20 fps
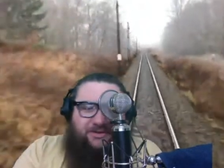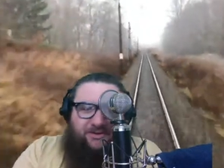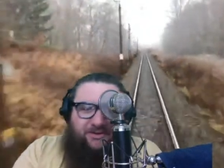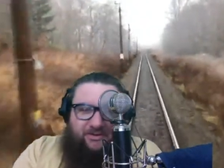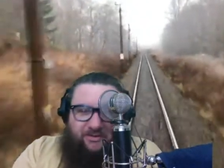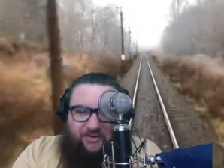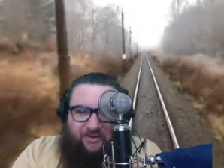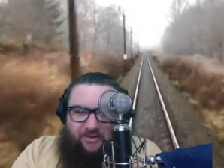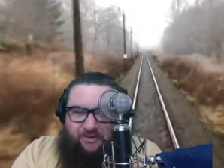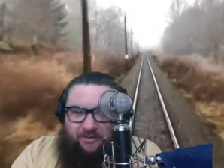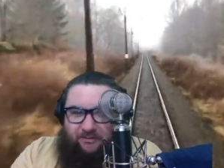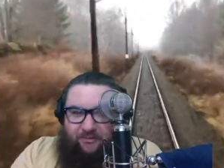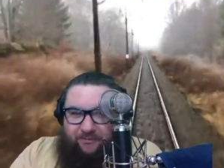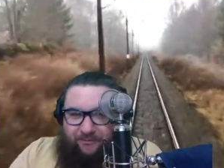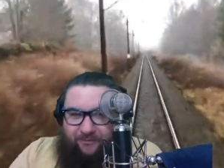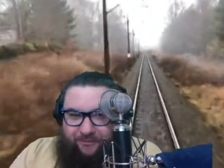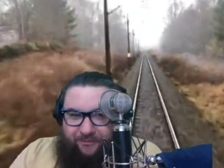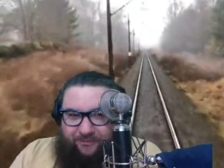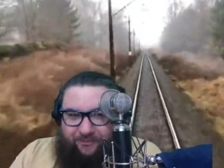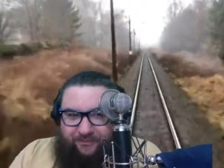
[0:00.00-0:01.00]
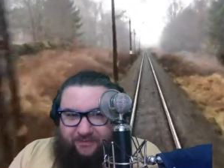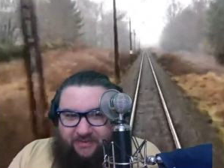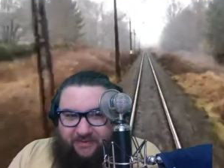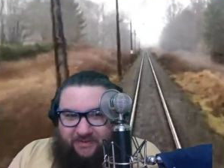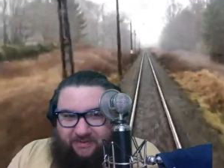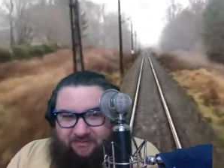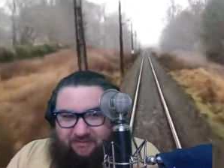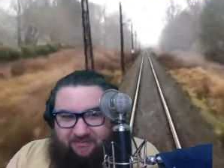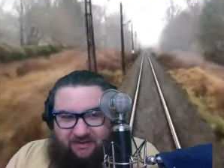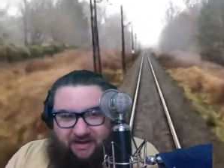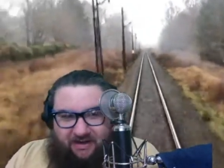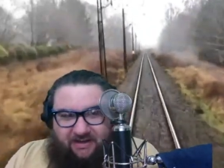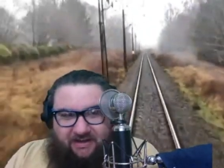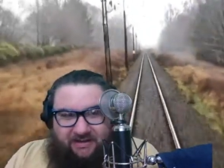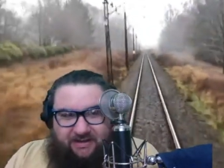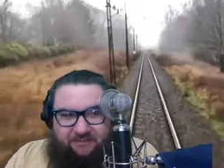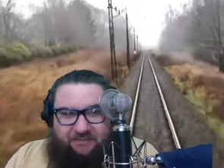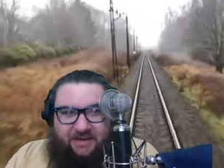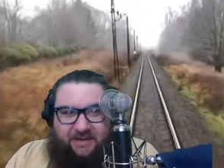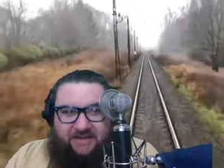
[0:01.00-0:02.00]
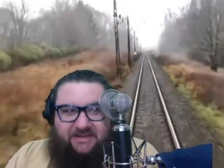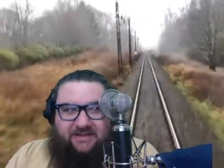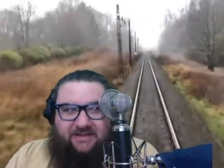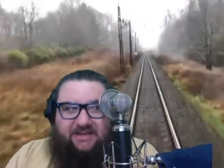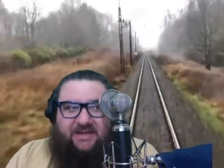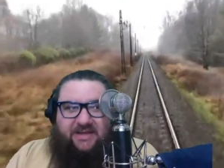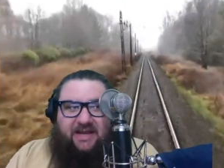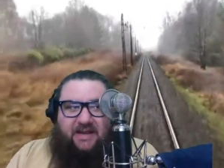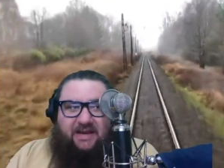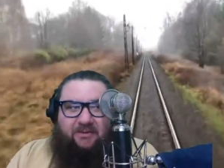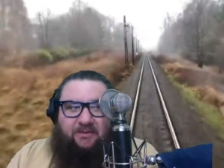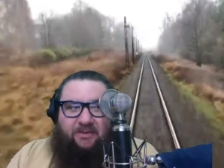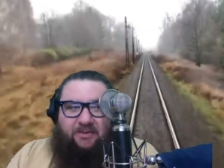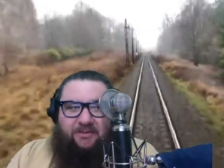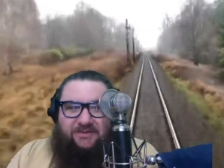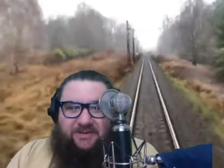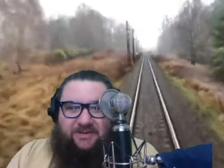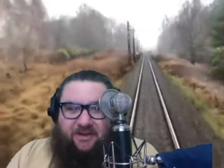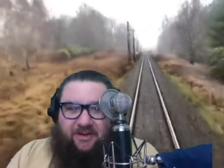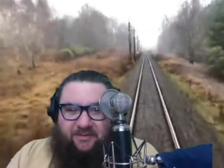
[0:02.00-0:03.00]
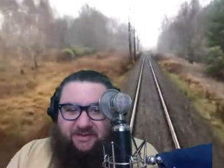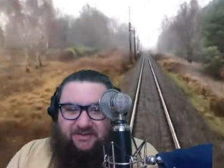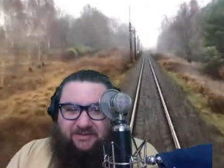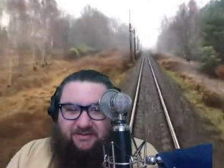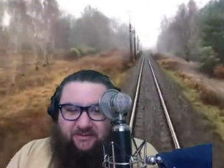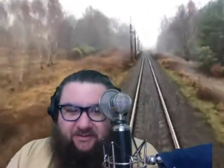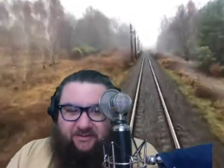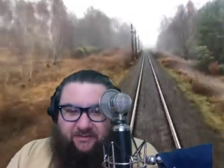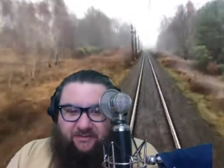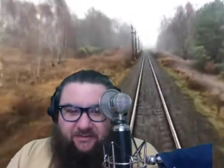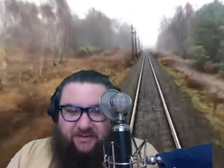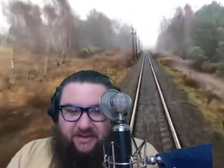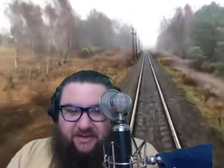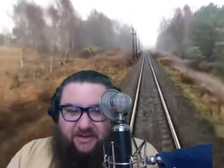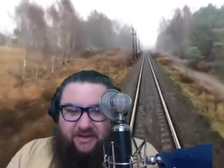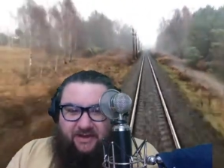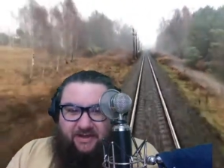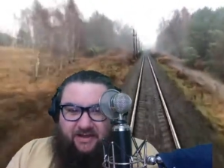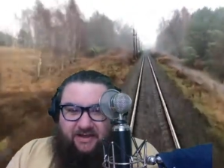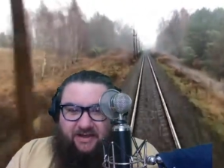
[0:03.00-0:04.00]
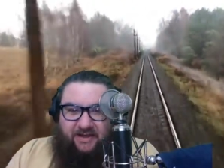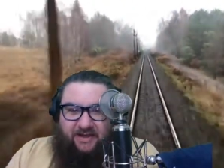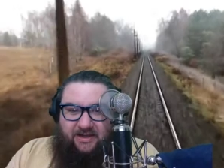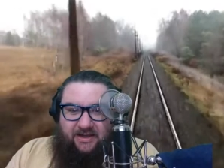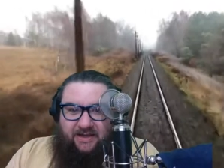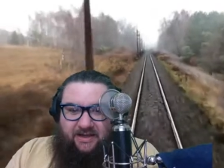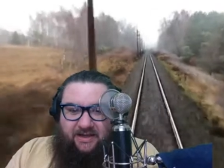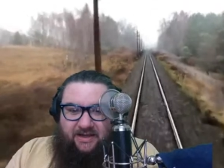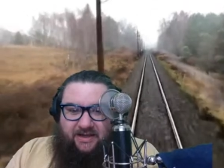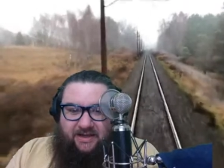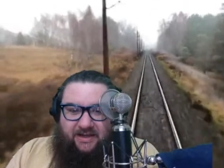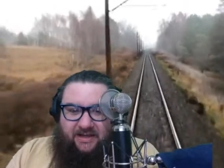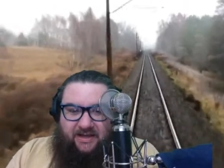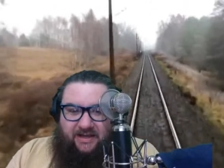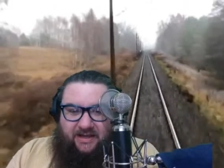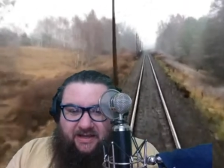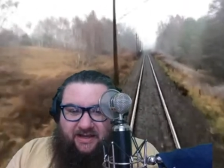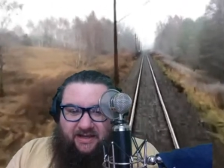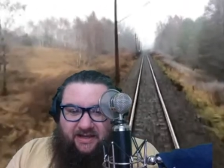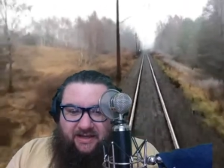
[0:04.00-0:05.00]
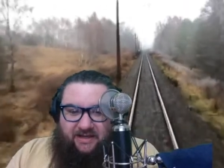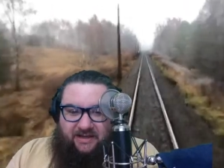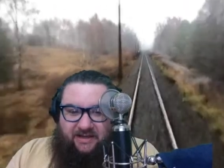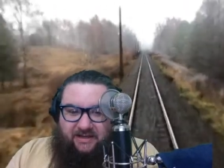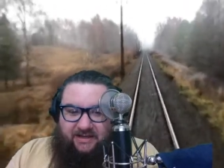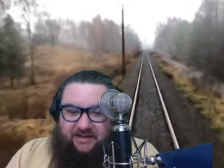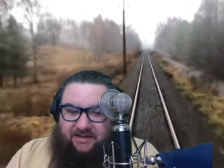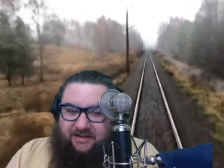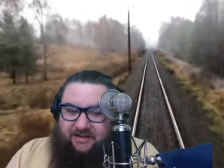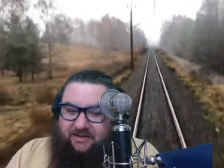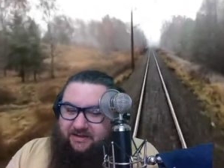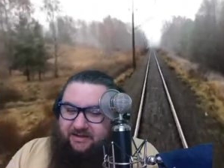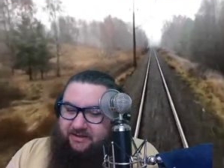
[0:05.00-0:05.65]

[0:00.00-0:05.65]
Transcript: girl finally basically got what was coming to him. And